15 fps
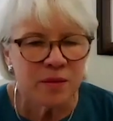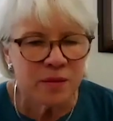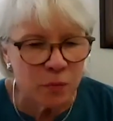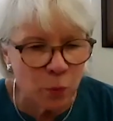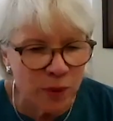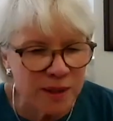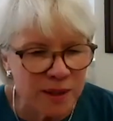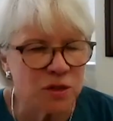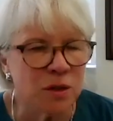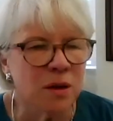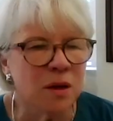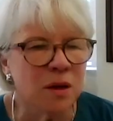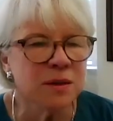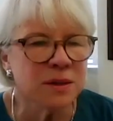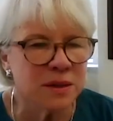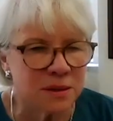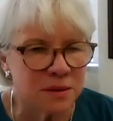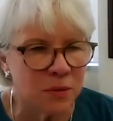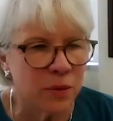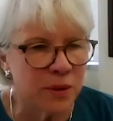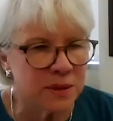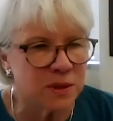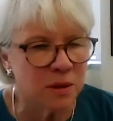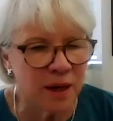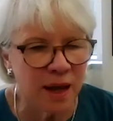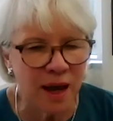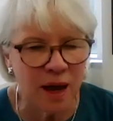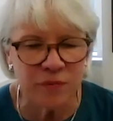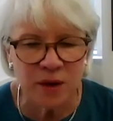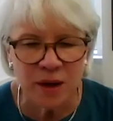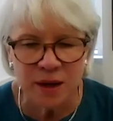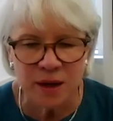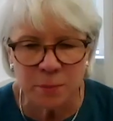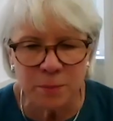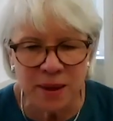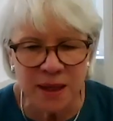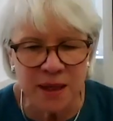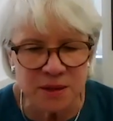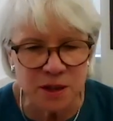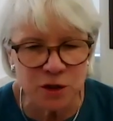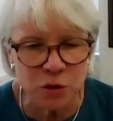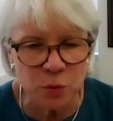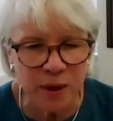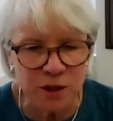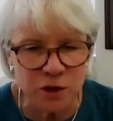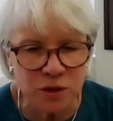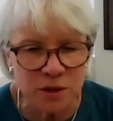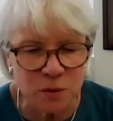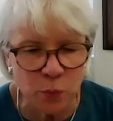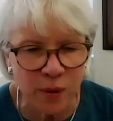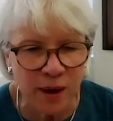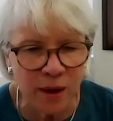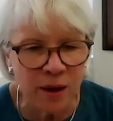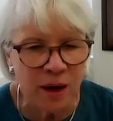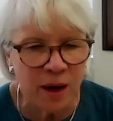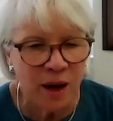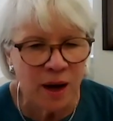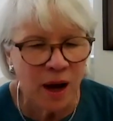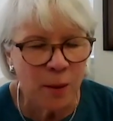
We still we still have many situations where